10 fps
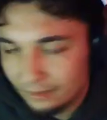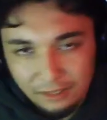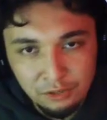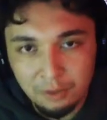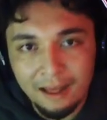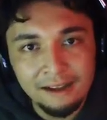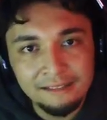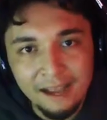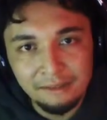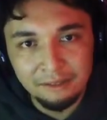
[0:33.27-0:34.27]
So a lot of
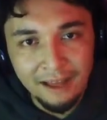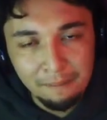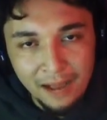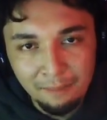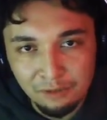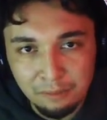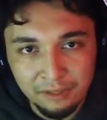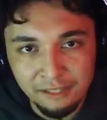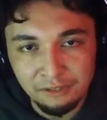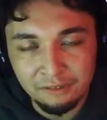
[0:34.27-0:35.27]
times, a lot of popular
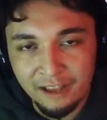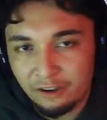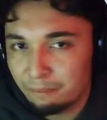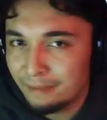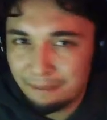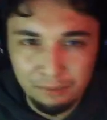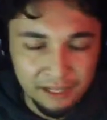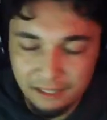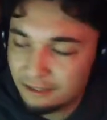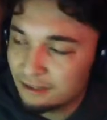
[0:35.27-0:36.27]
plays online are mid
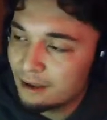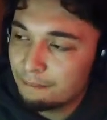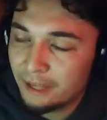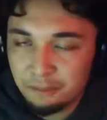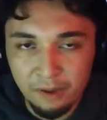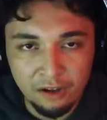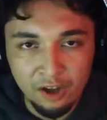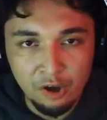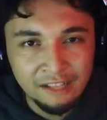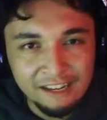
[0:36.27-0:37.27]
blitz, pinch
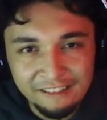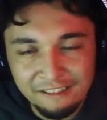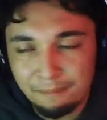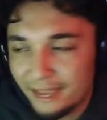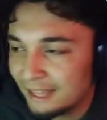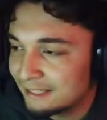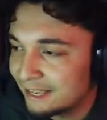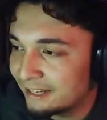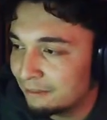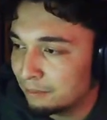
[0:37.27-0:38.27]
bucko, a lot of these man
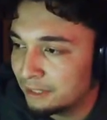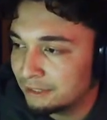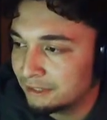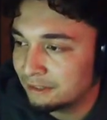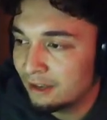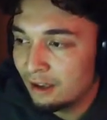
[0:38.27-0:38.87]
sending blitzes